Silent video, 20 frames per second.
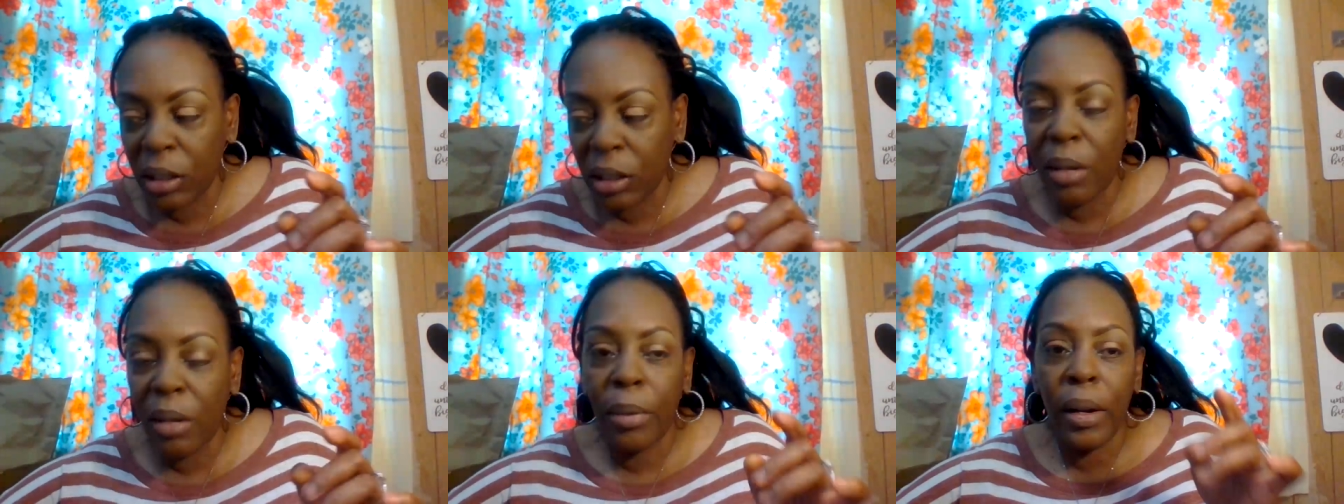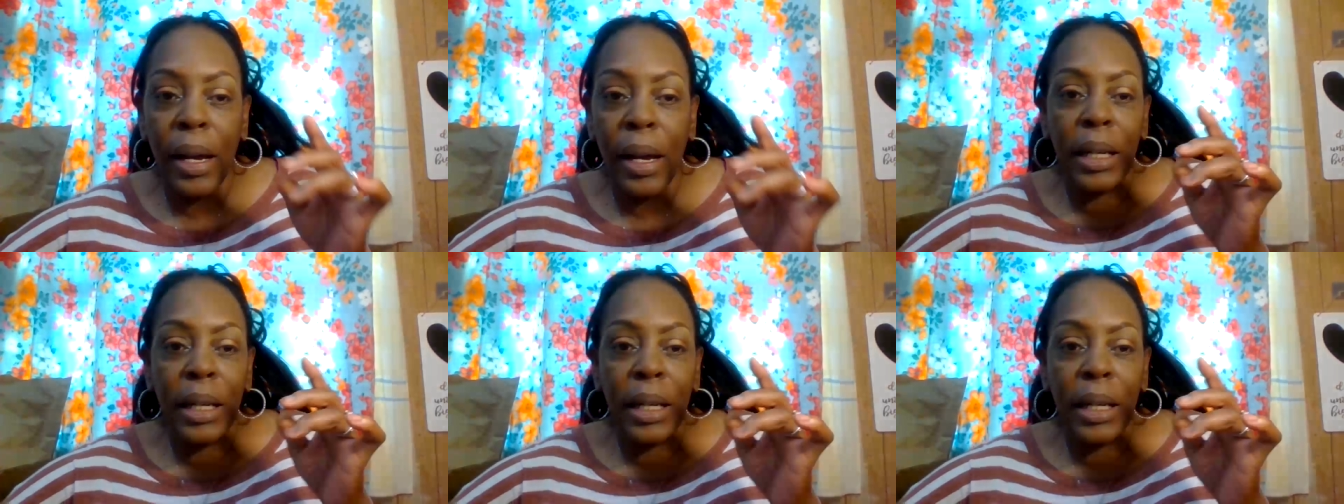
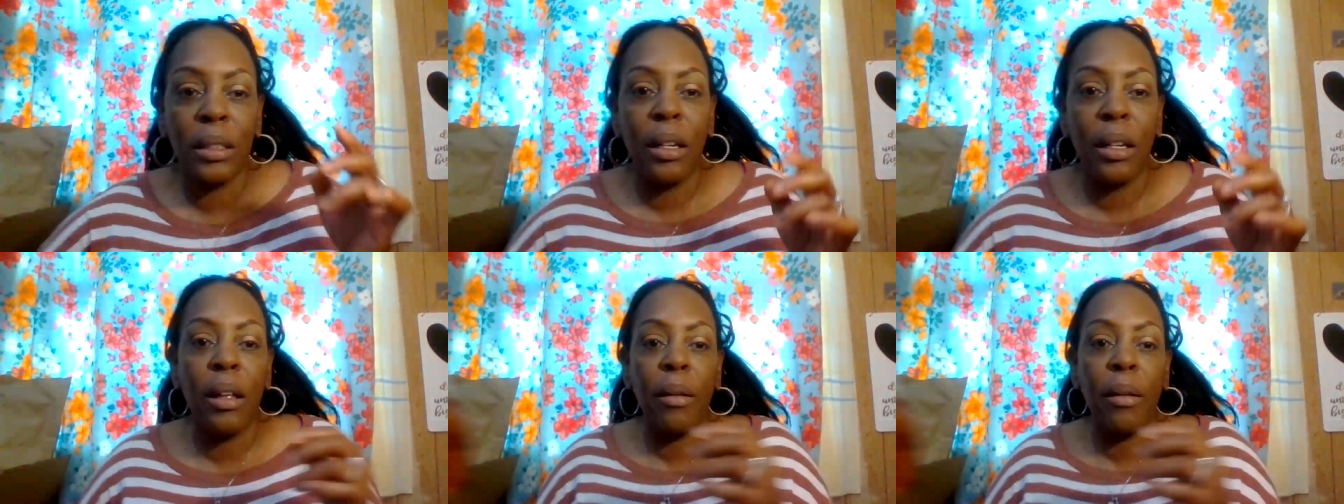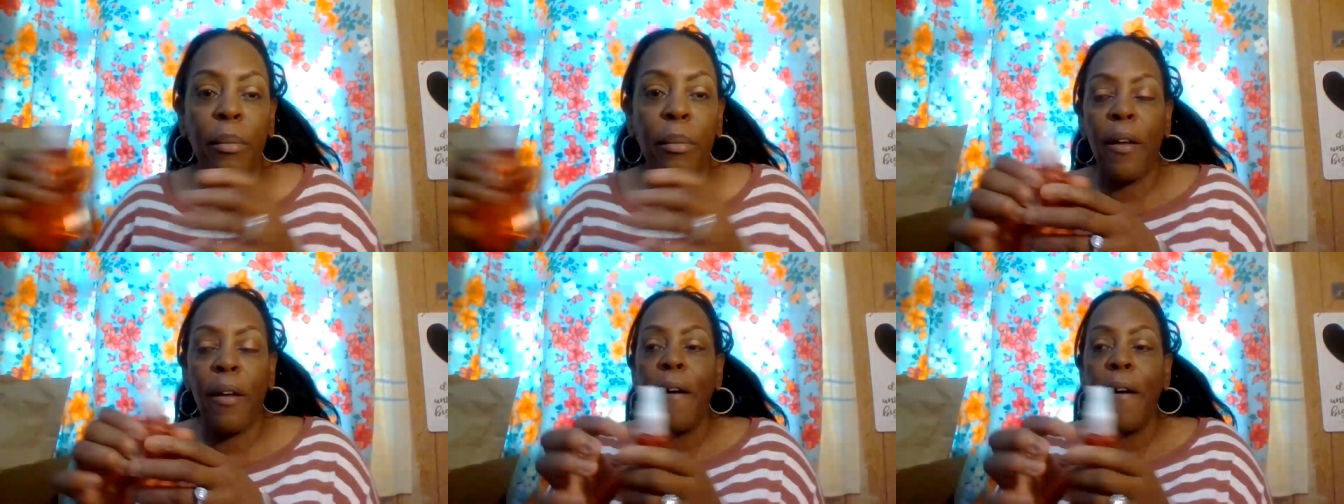apply
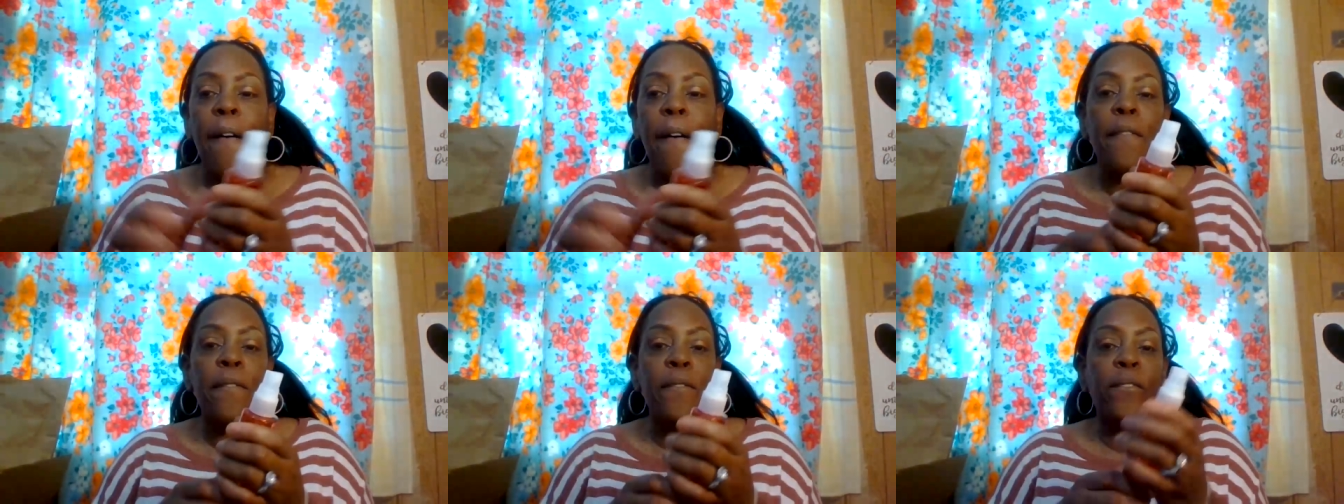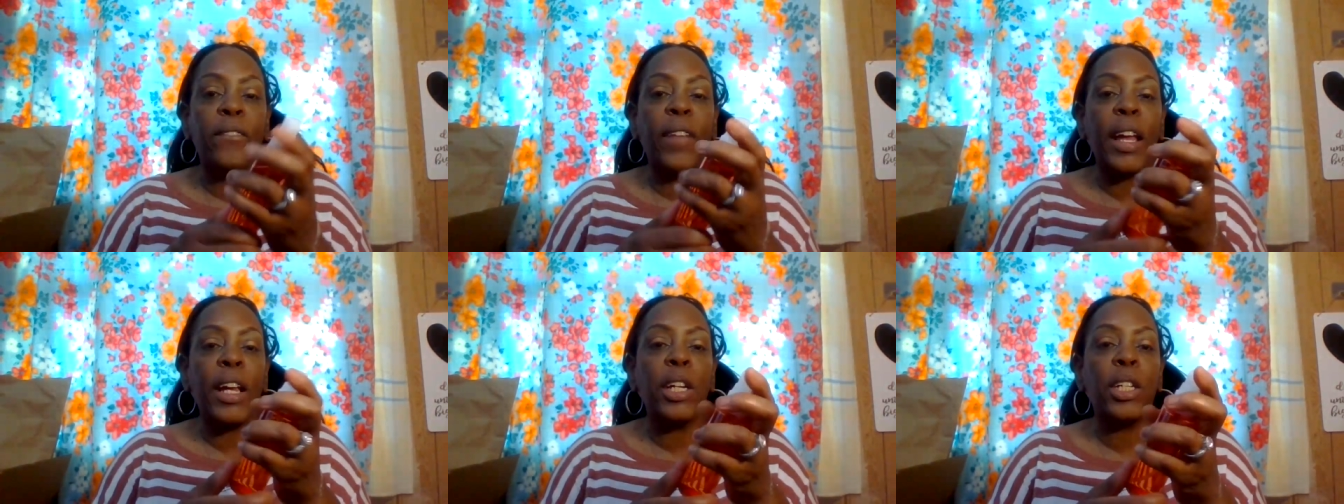some
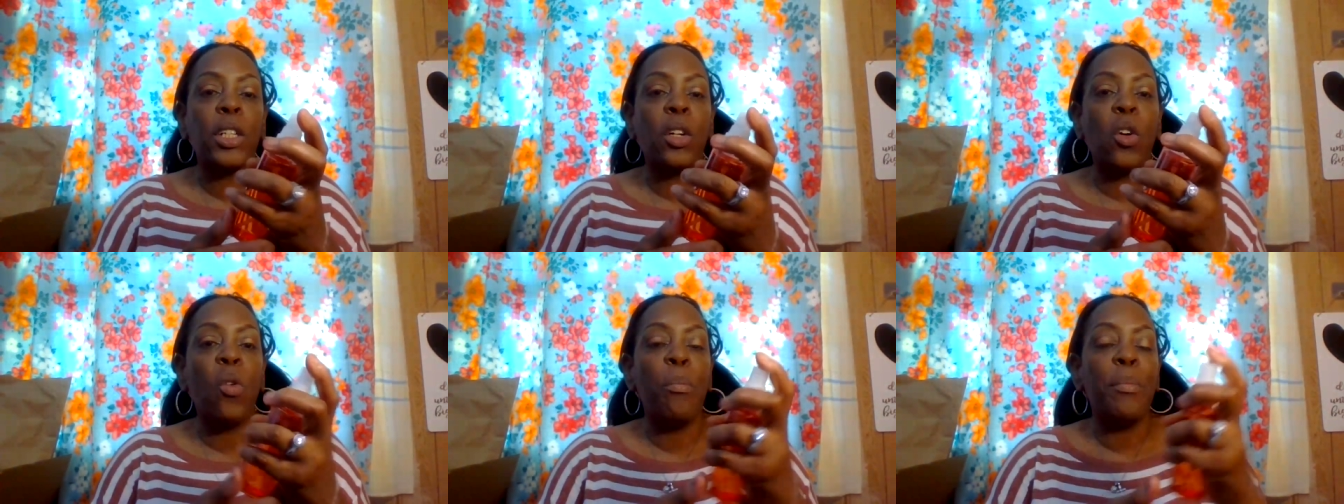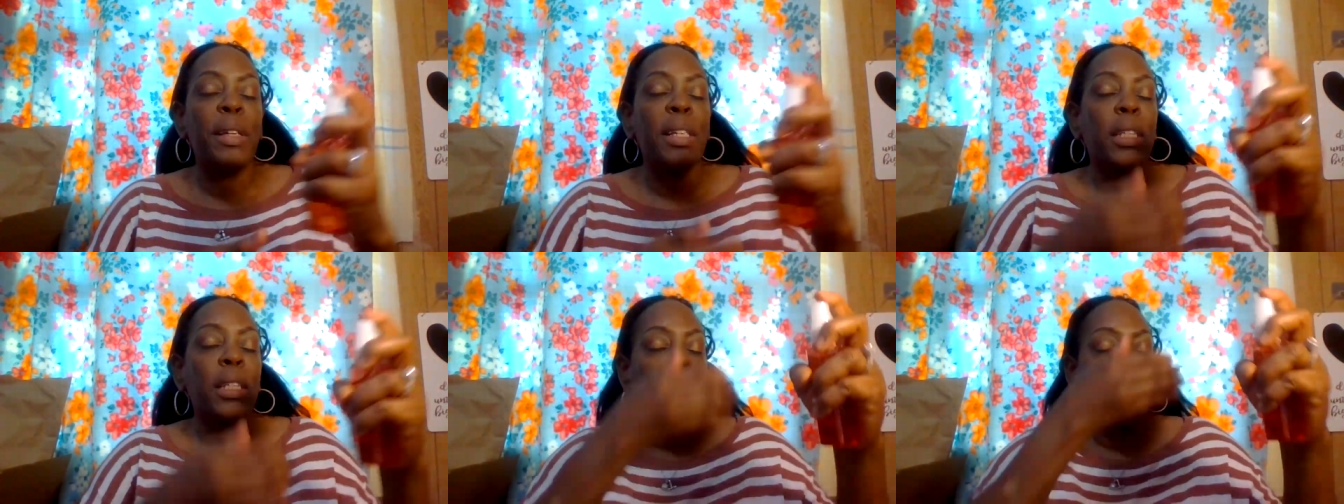facial
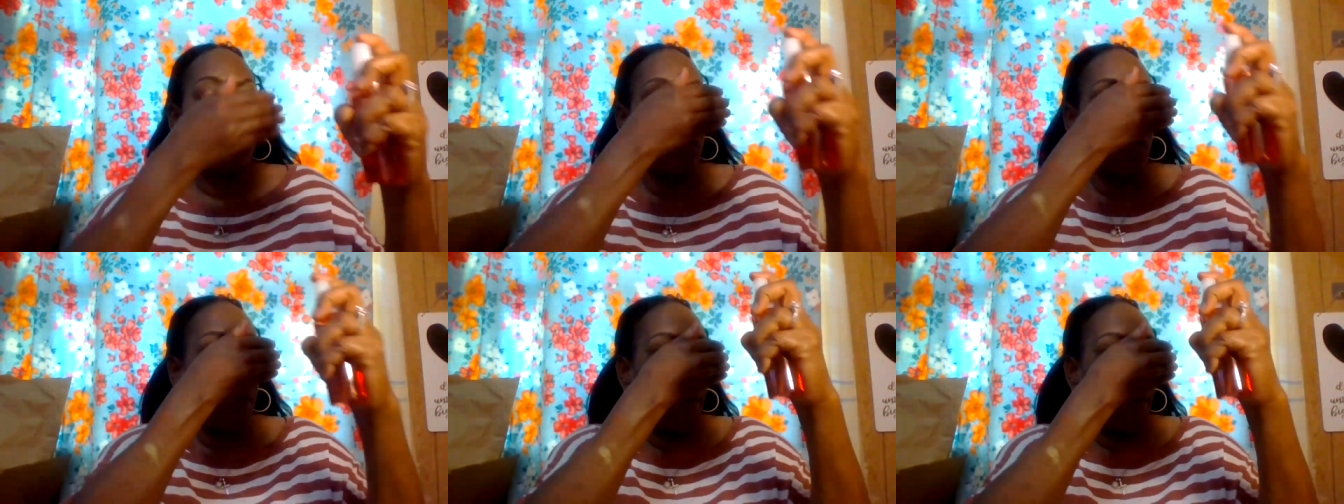mist